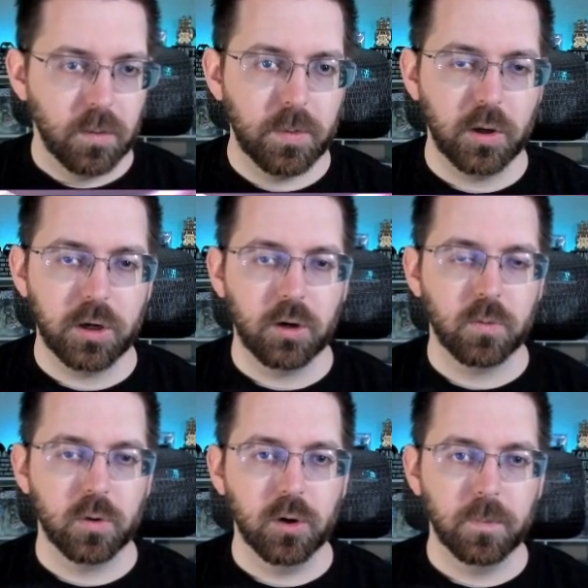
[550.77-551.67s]
Billiard
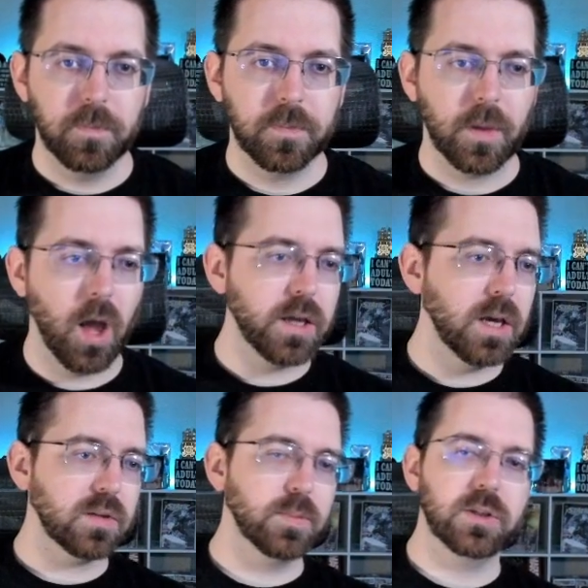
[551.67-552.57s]
room.
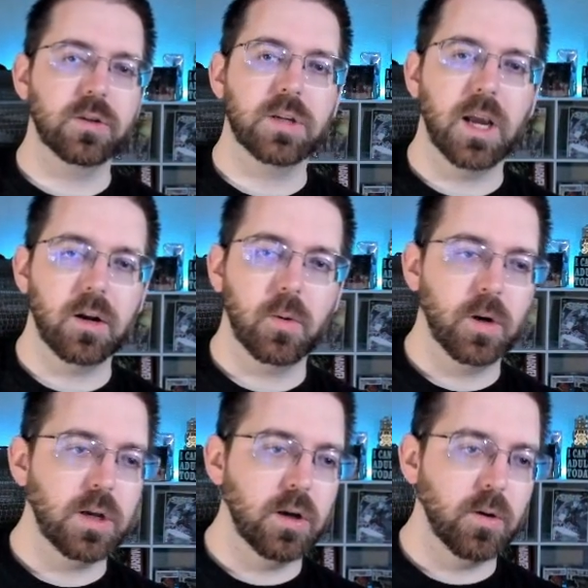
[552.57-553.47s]
Yes, Mr. Tanner, what are
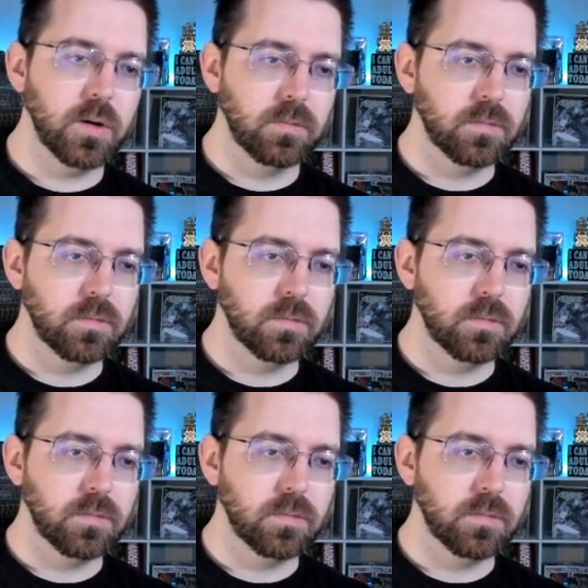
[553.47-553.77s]
you doing?